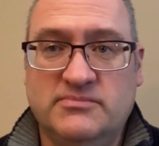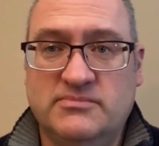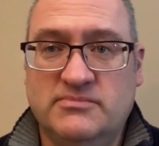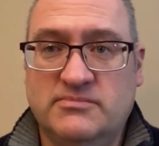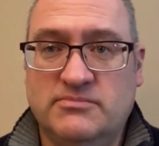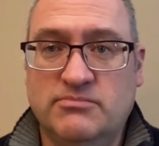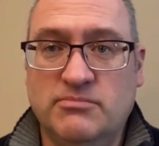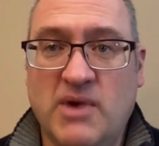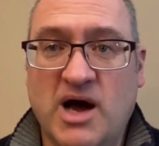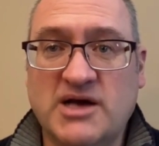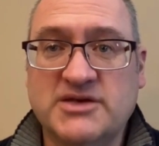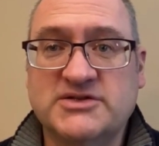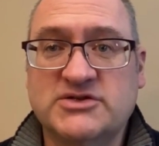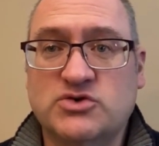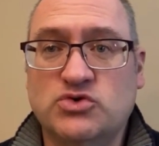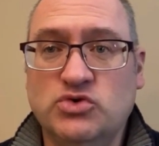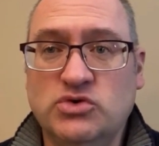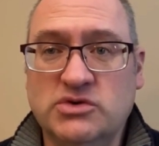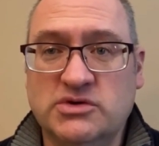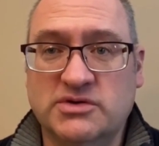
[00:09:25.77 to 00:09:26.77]
mach's
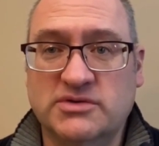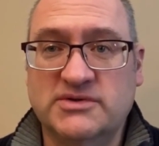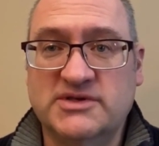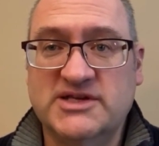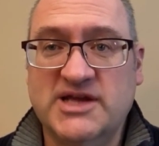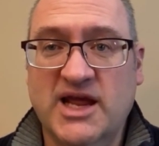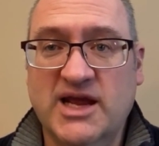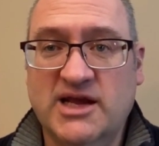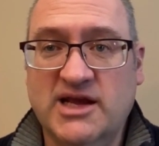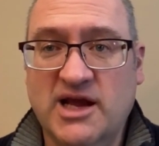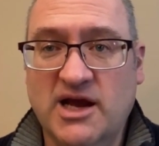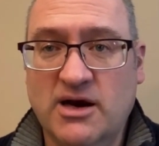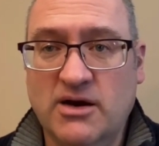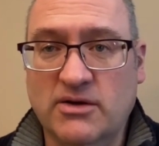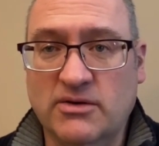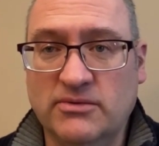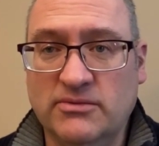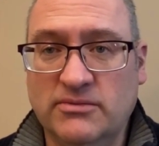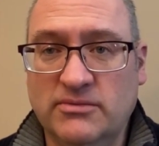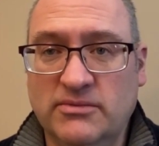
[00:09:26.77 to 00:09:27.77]
gut. Take care.
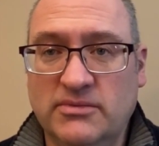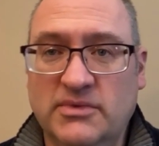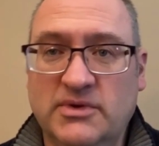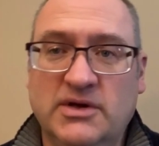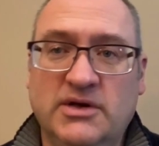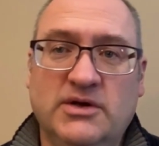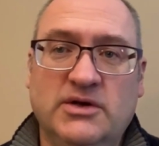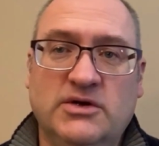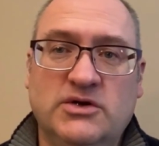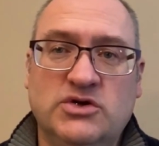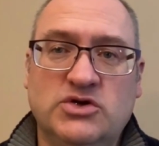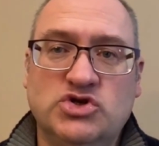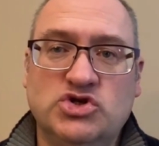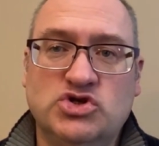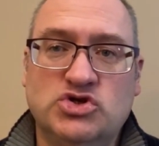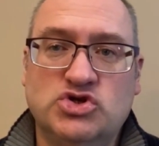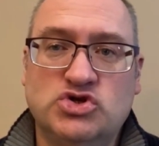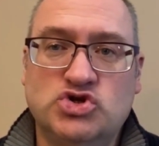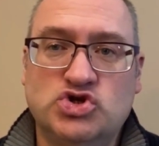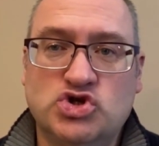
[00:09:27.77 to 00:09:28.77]

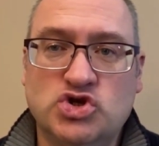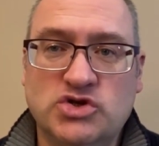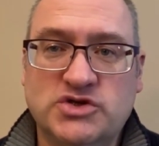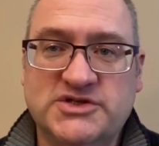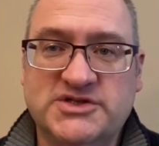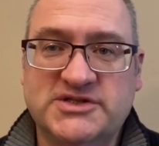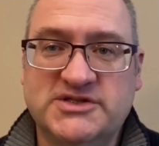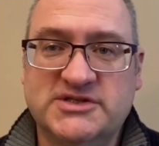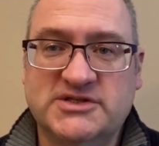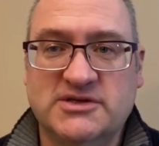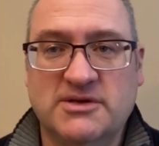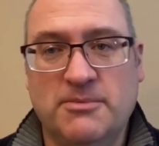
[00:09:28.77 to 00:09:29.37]
Tschüss.